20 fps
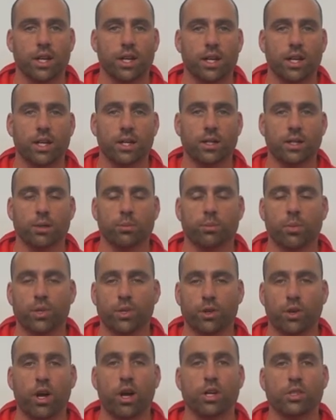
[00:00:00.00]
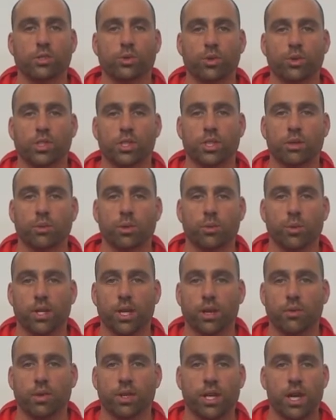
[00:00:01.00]
But they're also a team that
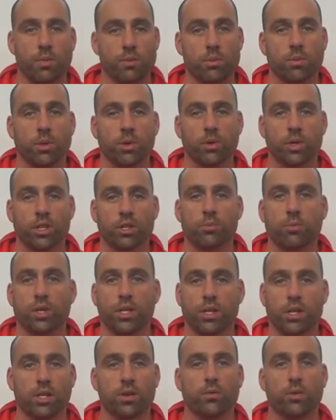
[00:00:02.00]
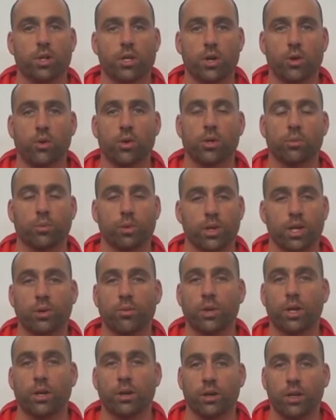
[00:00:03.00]
we have the capability of beating if we go in and
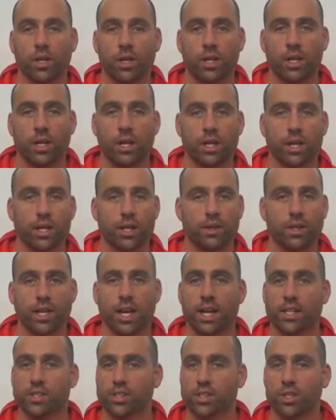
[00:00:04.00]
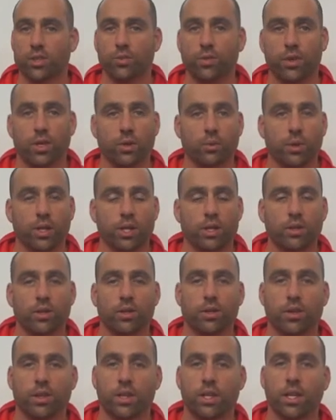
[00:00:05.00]
play well. They execute very
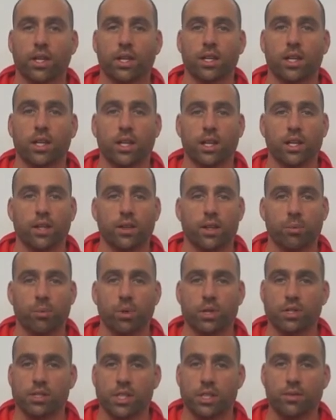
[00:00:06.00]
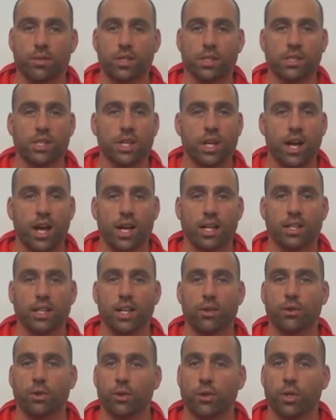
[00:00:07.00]
well. They play defense at a high
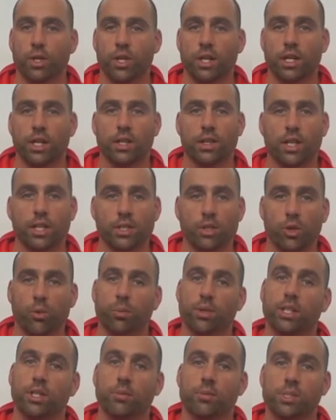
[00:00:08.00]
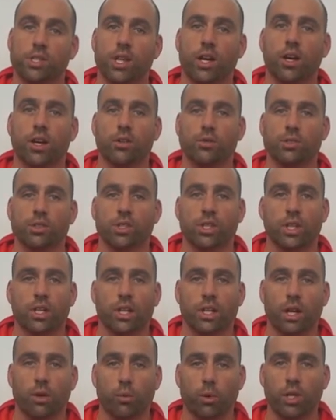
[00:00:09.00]
level. They don't beat themselves.
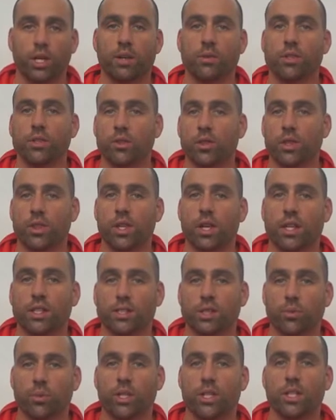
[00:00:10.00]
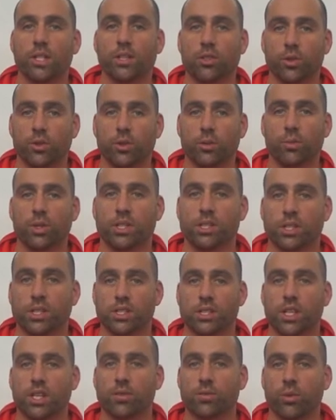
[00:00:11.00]
And we're going to have to do the things that we need to do to be
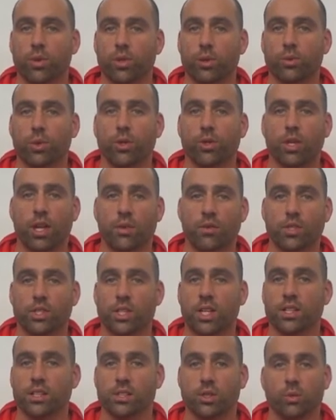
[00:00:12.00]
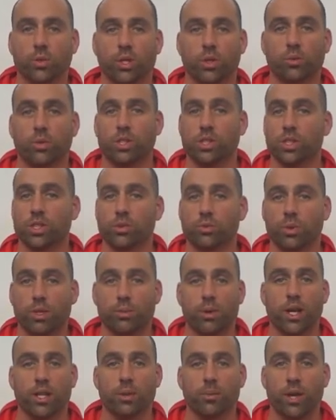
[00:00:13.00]
successful on the road to have a chance to win, which is
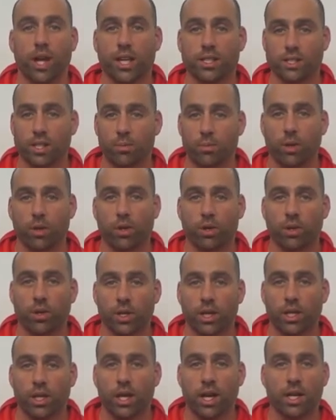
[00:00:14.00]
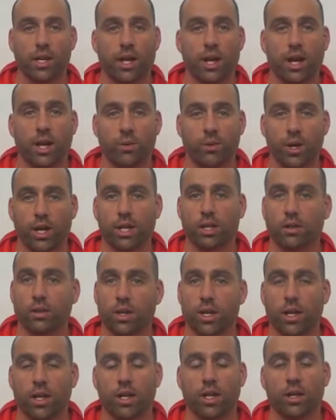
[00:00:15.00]
rebound the basketball at a high rate.
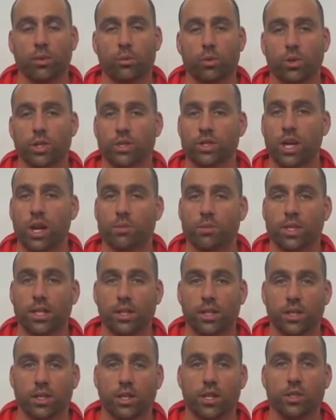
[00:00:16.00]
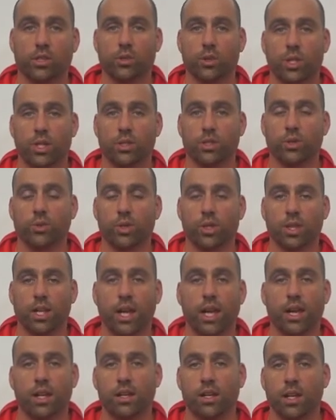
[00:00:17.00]
We're in the top 10 in the country in doing
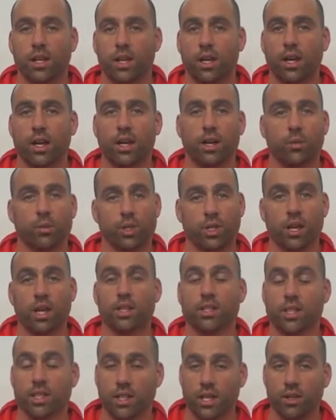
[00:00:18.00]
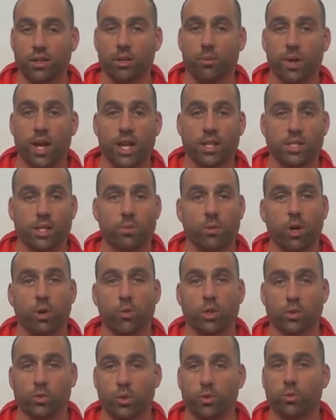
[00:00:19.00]
that. We've got to take care of the
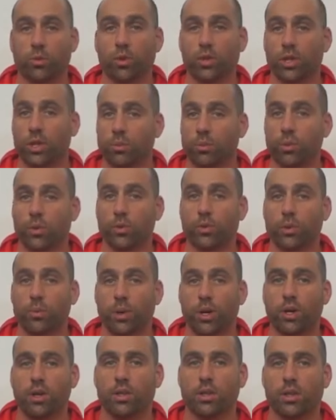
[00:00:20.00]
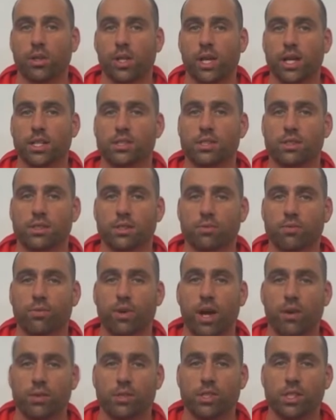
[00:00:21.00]
basketball, which we've really improved upon in the last
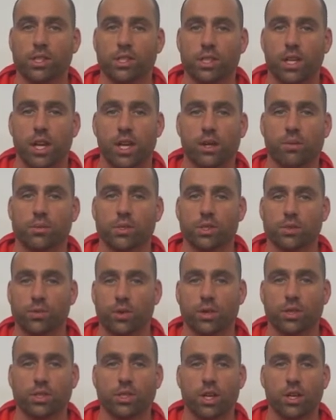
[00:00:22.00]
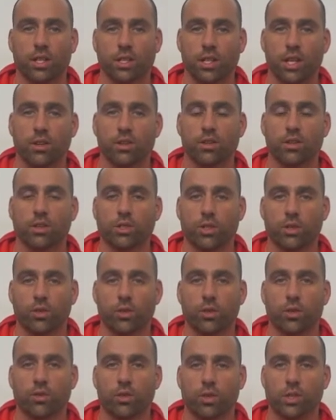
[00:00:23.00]
5 or 6 games as far as cutting down on our
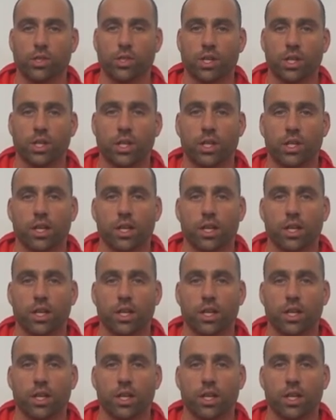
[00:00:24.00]
turnovers.